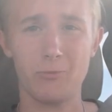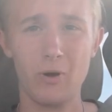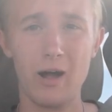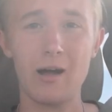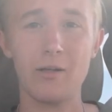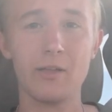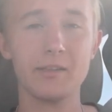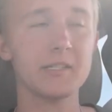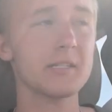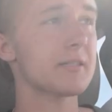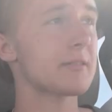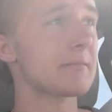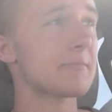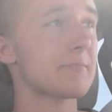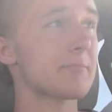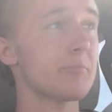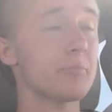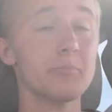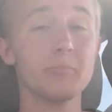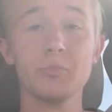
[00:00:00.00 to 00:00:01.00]
Wow, that's
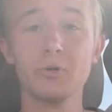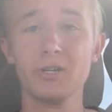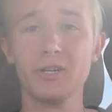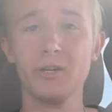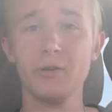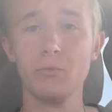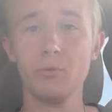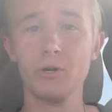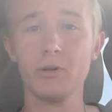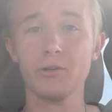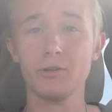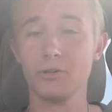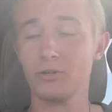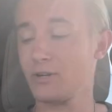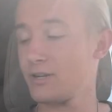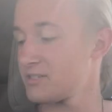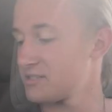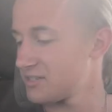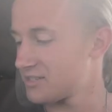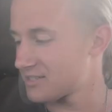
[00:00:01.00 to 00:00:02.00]
pretty weird and
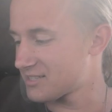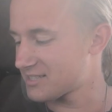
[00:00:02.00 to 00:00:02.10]
crazy to